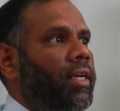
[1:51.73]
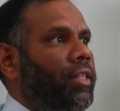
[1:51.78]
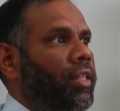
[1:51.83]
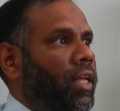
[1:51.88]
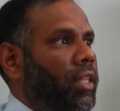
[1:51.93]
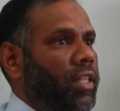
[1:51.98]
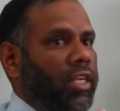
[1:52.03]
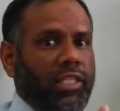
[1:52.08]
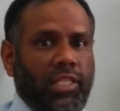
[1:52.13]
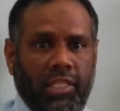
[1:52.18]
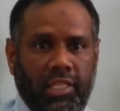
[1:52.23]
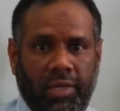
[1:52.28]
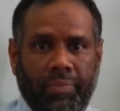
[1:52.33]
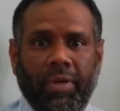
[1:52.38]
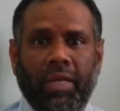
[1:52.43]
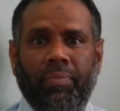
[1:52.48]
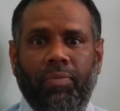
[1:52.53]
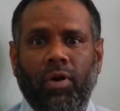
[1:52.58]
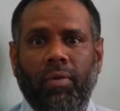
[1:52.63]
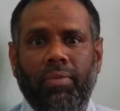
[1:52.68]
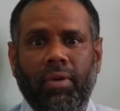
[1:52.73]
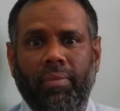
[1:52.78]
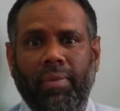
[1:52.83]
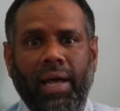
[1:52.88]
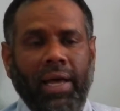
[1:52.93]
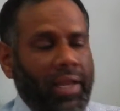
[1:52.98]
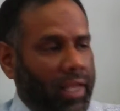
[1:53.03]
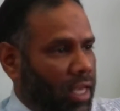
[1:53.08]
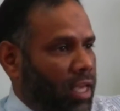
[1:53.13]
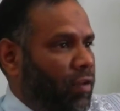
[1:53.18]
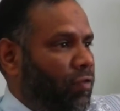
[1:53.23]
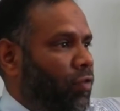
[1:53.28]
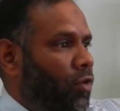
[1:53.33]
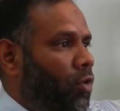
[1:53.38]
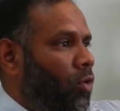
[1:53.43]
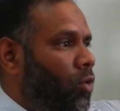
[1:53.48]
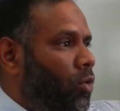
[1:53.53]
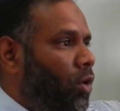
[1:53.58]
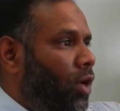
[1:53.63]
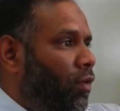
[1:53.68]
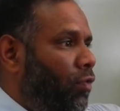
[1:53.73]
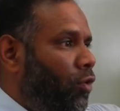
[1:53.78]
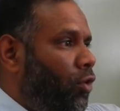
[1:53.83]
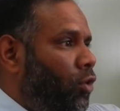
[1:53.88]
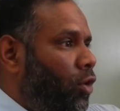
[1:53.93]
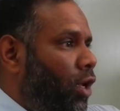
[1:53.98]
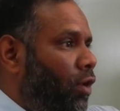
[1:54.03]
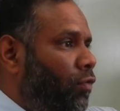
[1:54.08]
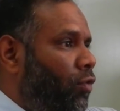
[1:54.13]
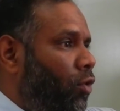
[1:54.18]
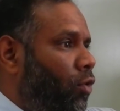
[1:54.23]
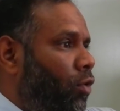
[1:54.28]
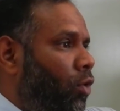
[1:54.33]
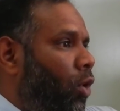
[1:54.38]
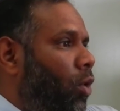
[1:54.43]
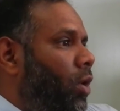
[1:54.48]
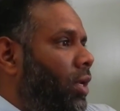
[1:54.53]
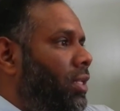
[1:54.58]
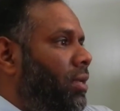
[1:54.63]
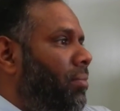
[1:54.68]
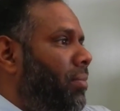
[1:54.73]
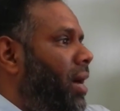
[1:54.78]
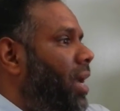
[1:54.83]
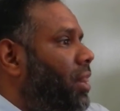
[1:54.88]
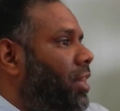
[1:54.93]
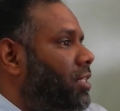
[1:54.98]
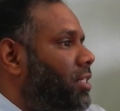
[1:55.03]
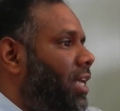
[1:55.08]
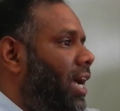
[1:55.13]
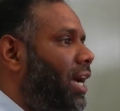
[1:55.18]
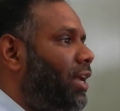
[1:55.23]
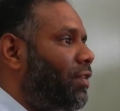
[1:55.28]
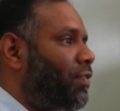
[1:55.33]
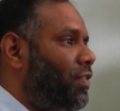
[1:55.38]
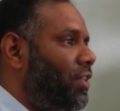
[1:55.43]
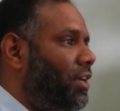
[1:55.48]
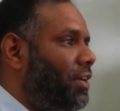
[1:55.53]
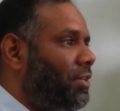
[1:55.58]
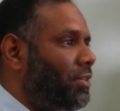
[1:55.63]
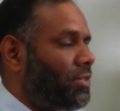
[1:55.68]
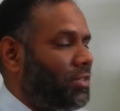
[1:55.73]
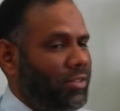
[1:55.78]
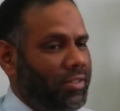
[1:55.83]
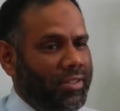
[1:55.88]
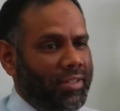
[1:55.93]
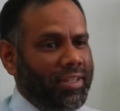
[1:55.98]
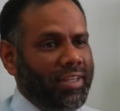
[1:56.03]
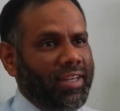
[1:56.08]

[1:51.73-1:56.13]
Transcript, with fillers: then this is a bit problematic if you, if you, if you look at the math side of things.